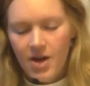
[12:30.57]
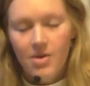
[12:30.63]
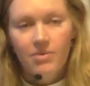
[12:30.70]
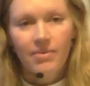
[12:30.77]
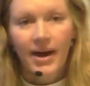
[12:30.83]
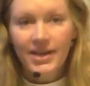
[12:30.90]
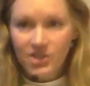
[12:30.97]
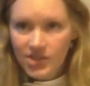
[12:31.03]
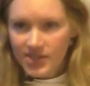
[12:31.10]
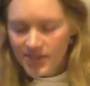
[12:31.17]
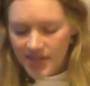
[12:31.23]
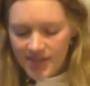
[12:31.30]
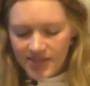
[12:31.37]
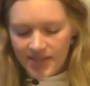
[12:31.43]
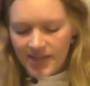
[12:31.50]

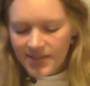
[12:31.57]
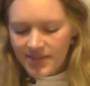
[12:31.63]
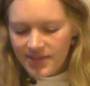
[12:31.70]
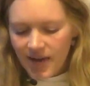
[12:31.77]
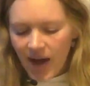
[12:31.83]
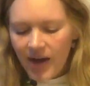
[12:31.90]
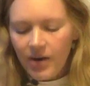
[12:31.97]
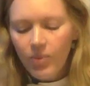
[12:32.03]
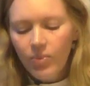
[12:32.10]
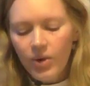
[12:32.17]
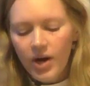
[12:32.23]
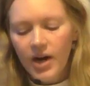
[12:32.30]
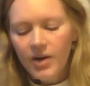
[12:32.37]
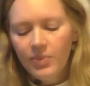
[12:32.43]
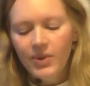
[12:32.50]
Righteousness is not a
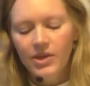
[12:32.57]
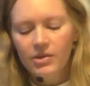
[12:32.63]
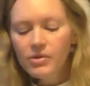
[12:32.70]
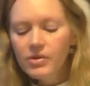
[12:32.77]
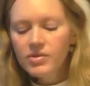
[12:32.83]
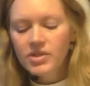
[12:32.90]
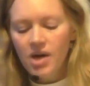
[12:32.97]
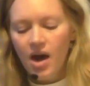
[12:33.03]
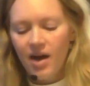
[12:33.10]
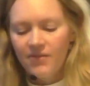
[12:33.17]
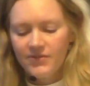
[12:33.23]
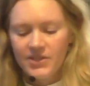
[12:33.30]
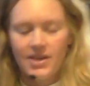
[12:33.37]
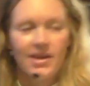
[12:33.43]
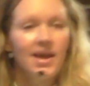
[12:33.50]
word we use
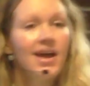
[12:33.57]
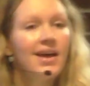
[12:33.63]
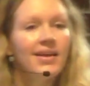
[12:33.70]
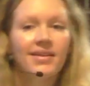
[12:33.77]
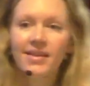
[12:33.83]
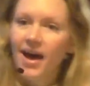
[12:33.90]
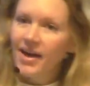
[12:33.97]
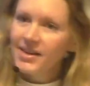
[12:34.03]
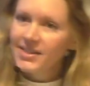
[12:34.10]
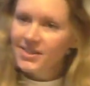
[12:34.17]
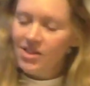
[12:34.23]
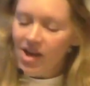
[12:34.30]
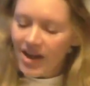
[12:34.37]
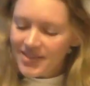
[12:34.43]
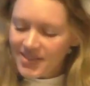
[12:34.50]
often, not as
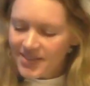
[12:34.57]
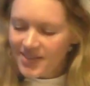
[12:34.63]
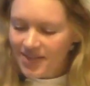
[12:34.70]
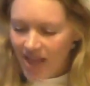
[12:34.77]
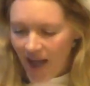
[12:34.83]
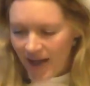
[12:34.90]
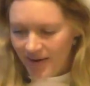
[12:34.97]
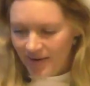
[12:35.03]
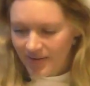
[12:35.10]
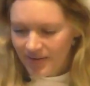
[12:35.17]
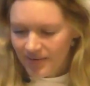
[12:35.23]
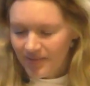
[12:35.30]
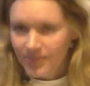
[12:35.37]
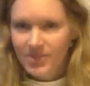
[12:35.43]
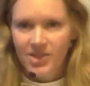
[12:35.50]
lost as
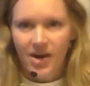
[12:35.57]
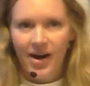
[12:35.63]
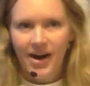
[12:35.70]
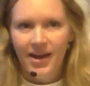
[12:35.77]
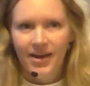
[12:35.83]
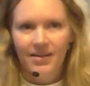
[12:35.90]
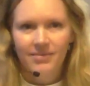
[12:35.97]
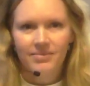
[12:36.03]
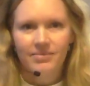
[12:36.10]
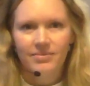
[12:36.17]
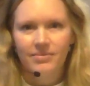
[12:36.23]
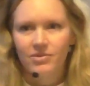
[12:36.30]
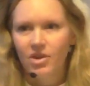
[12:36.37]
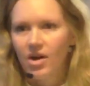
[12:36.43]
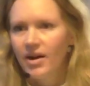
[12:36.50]
Latin. I'm sorry,
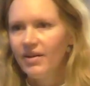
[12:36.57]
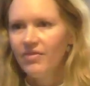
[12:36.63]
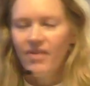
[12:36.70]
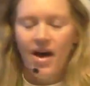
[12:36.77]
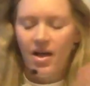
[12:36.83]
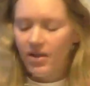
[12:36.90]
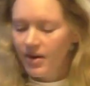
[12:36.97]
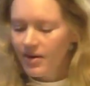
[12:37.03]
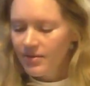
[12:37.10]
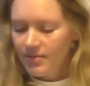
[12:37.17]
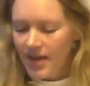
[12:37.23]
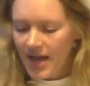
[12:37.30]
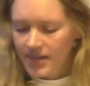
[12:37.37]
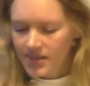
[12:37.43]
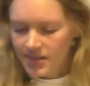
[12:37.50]
Laurie Fowler,
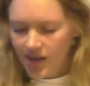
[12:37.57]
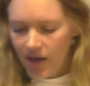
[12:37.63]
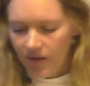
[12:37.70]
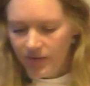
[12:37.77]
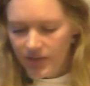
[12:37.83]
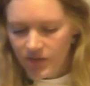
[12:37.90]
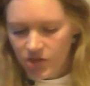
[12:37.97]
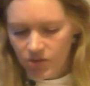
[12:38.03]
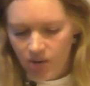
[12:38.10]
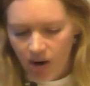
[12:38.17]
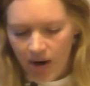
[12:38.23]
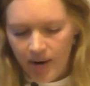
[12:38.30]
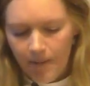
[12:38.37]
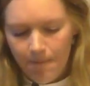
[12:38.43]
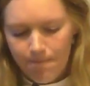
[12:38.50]
Latin scholar that you
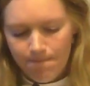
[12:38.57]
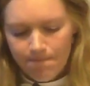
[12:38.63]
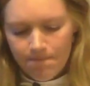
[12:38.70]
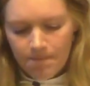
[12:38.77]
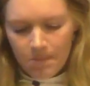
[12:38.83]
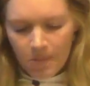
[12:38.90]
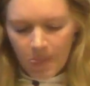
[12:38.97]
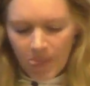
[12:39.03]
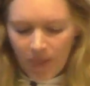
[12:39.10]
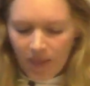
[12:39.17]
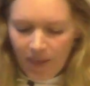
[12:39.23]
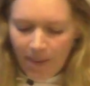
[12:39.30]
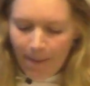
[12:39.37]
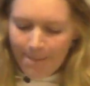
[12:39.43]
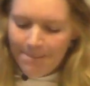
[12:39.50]
are.
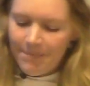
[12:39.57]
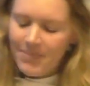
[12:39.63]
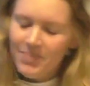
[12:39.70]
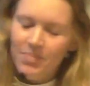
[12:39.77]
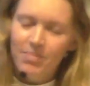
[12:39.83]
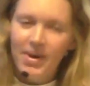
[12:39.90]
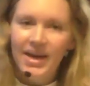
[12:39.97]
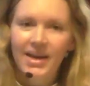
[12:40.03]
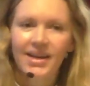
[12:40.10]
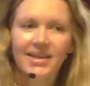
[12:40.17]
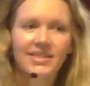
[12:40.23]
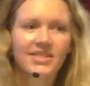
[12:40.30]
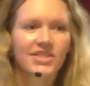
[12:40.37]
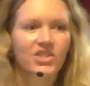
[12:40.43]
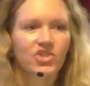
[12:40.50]
But
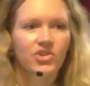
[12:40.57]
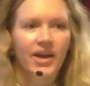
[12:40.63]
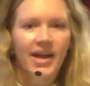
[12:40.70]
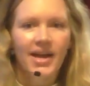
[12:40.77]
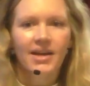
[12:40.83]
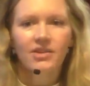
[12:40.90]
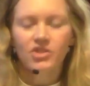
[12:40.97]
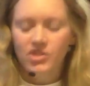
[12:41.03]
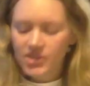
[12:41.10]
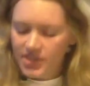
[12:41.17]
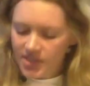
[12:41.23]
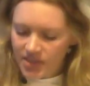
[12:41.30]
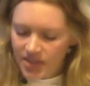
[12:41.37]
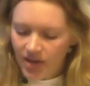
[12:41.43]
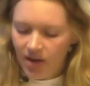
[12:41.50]
it's strange
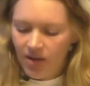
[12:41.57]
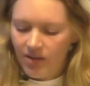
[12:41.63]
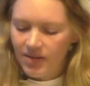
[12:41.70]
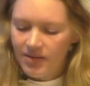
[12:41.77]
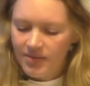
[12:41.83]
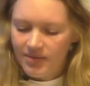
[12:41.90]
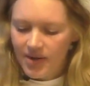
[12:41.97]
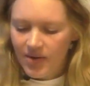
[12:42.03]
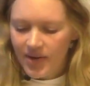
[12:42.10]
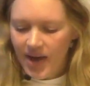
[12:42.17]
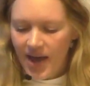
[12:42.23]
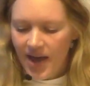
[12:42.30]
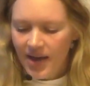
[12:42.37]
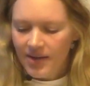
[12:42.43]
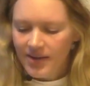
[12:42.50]
still,
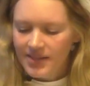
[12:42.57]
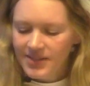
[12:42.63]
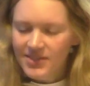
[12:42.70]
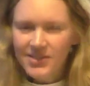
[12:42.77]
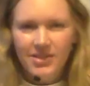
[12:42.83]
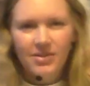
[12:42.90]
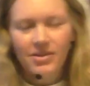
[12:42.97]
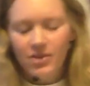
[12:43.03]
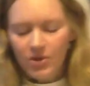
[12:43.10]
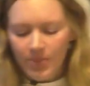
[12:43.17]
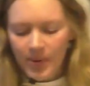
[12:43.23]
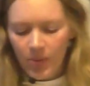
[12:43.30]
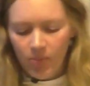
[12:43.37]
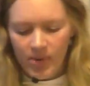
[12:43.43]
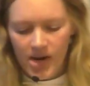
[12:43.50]
okay? It's still a little
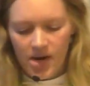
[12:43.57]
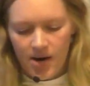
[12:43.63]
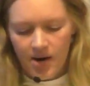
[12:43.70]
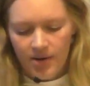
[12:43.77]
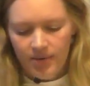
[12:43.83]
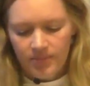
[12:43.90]
bit weird.